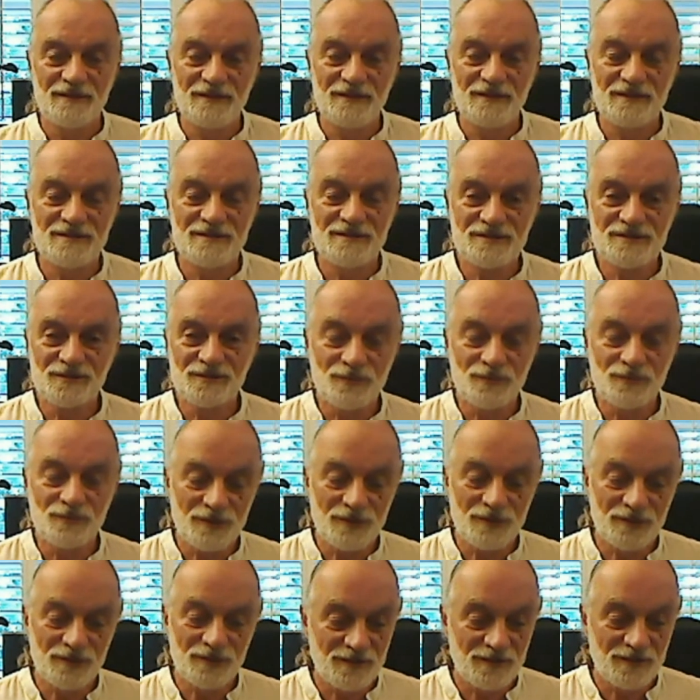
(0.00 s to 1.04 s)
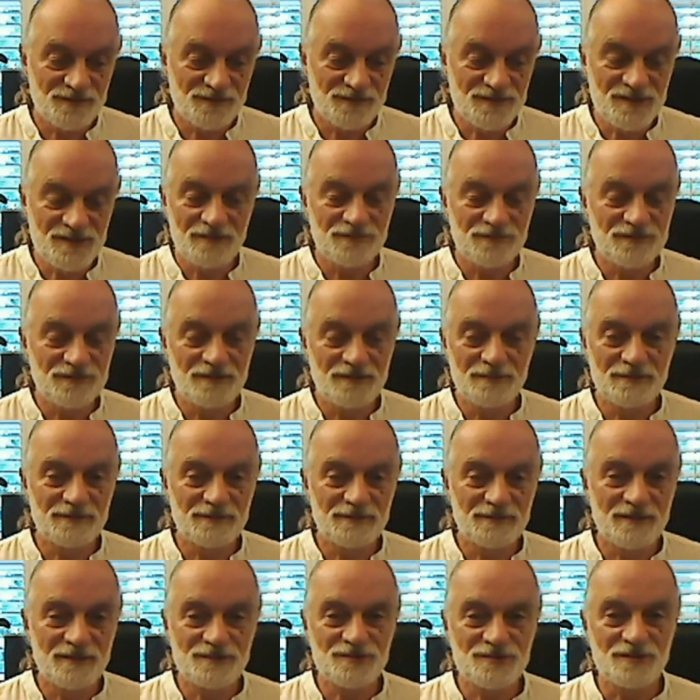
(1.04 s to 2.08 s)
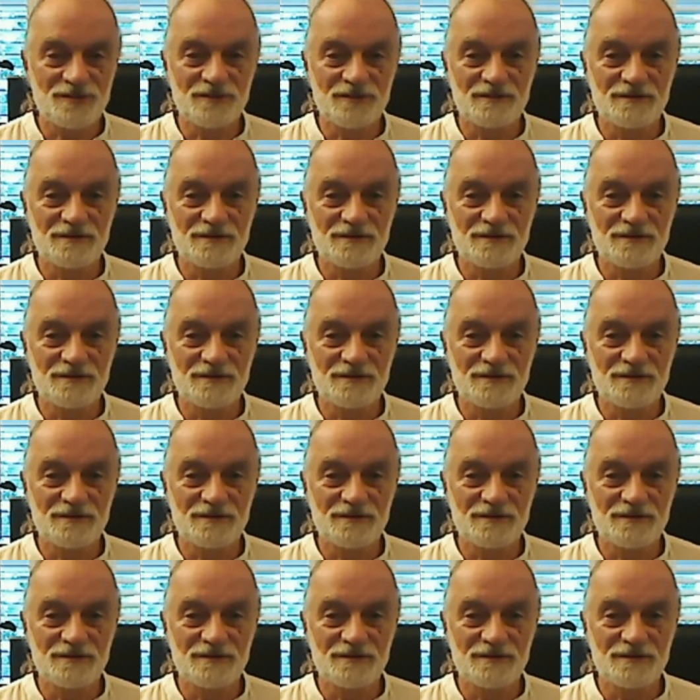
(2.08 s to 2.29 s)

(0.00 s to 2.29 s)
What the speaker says: It is a work of self-liberation.